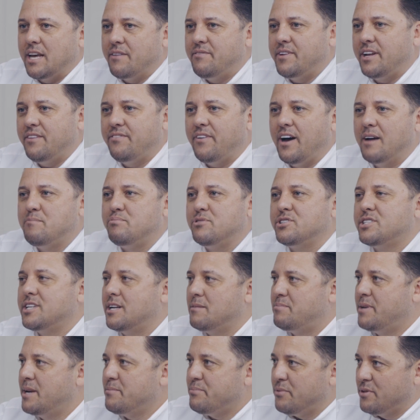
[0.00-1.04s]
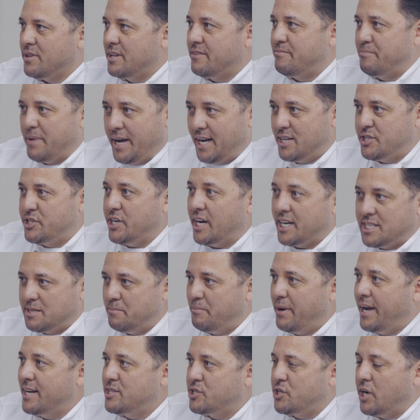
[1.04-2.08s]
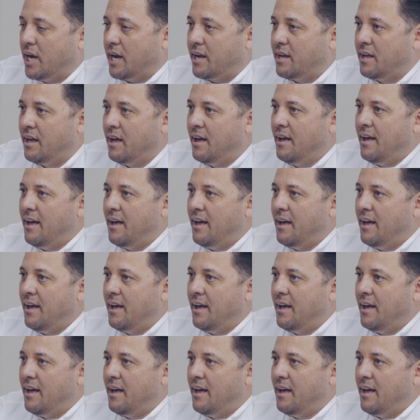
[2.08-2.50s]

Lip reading: 75% of people live paycheck to paycheck.